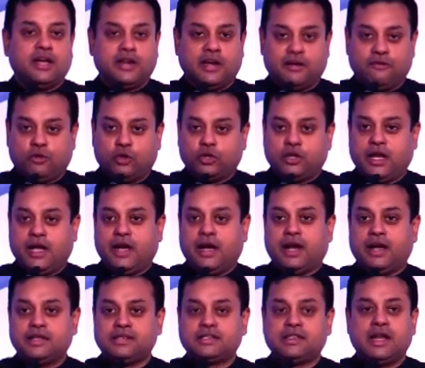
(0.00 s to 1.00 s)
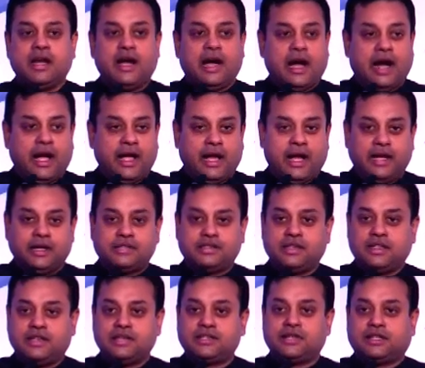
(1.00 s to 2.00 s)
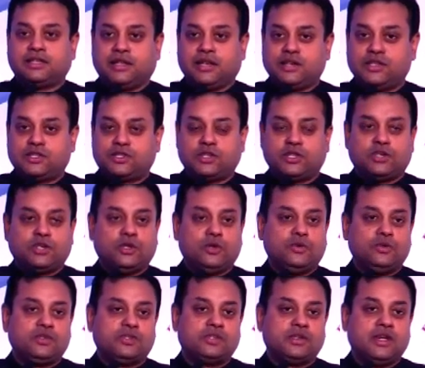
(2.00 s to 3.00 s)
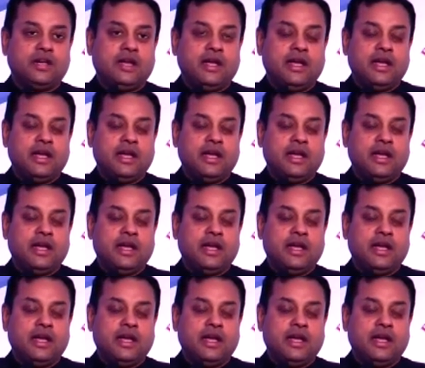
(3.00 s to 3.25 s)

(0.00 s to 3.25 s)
Navodayas, IITs and other institutes.